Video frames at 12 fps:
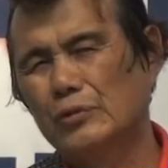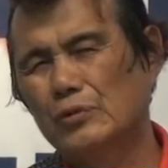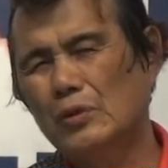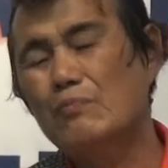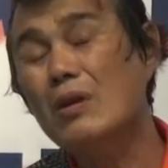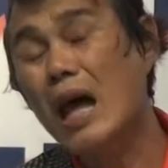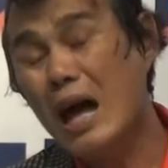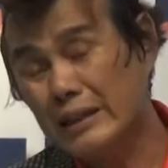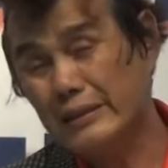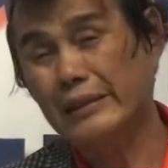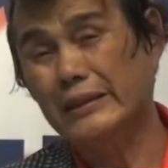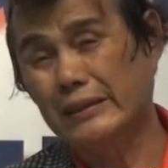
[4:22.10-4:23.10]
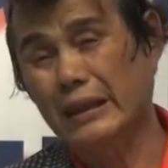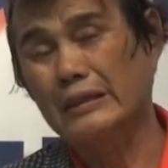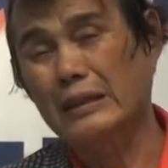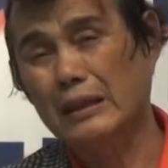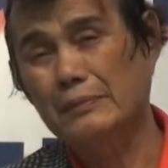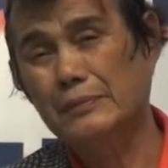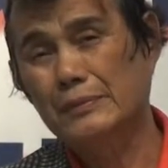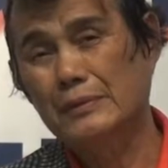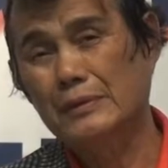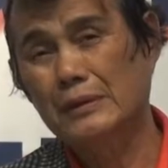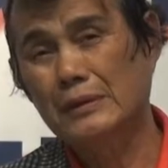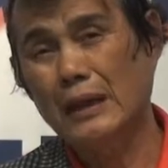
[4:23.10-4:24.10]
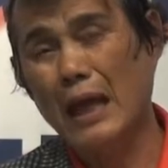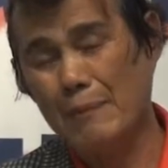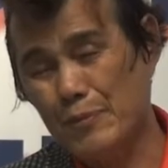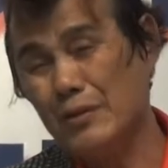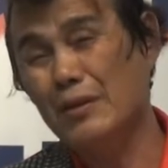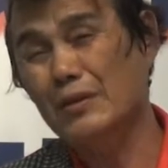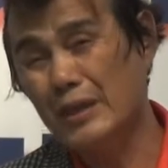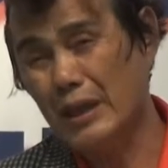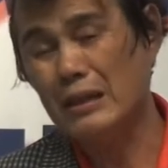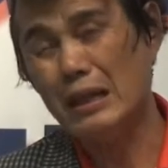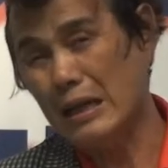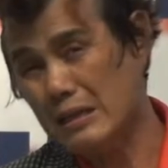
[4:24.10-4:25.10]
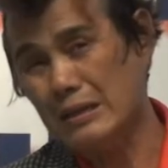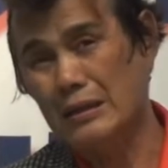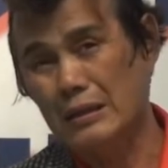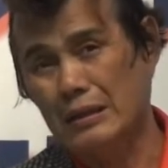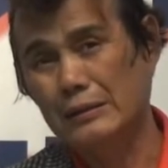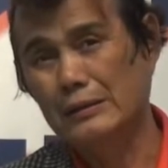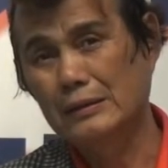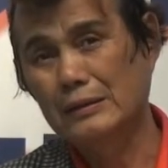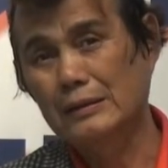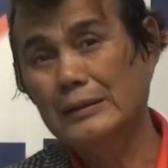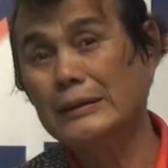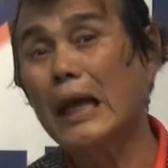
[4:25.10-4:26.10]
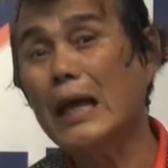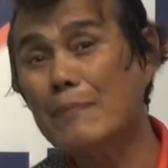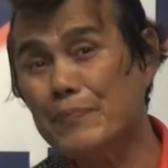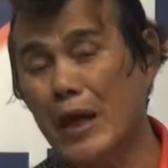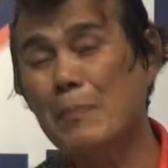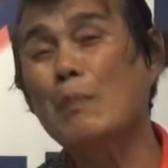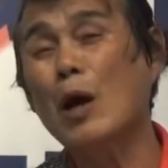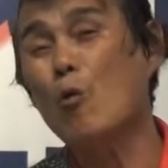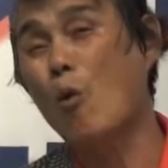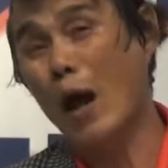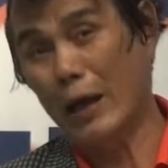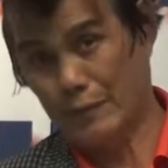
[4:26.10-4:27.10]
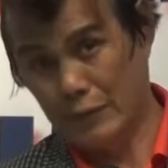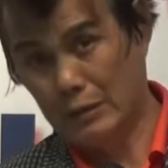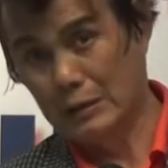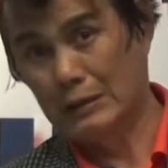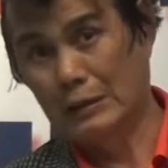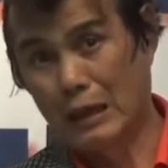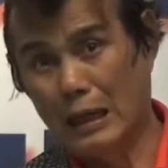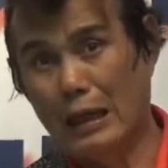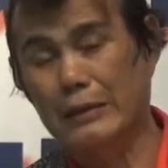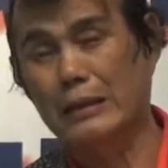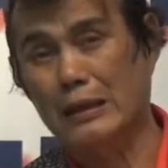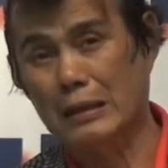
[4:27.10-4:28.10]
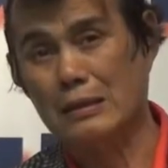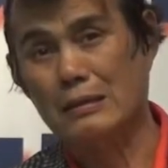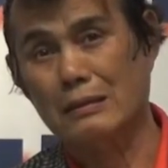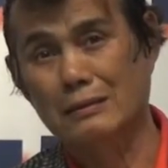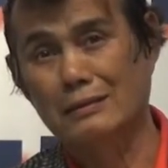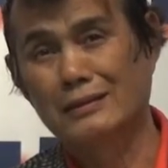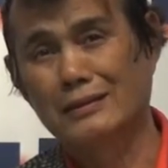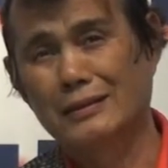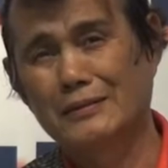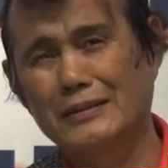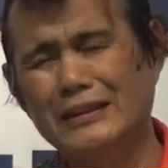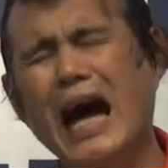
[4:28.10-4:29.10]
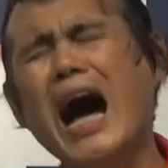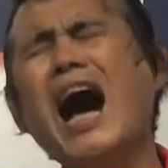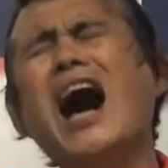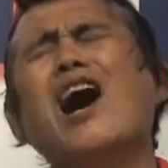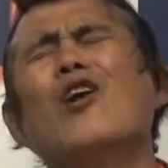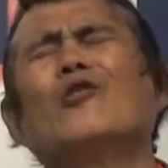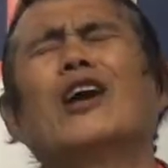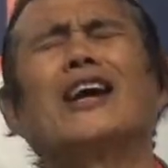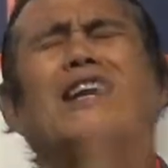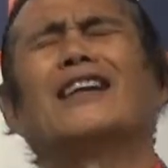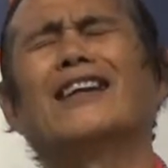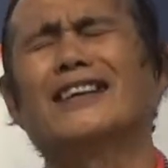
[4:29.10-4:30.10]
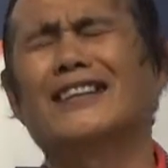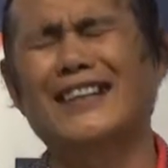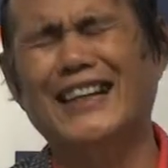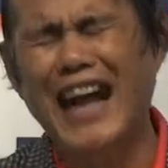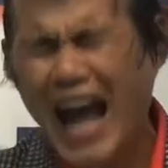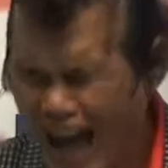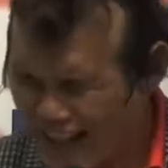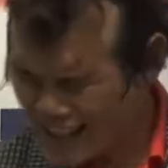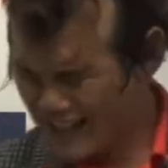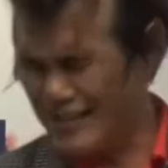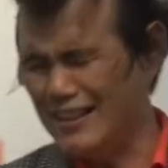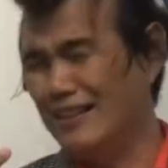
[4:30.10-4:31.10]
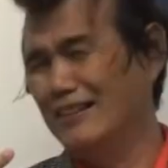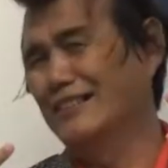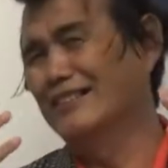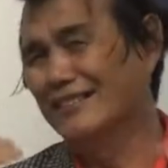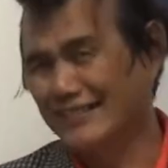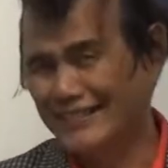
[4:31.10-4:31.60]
were blocked at that time. It happened again last year. Same time my wife had cancer. Now, hallelujah, God healed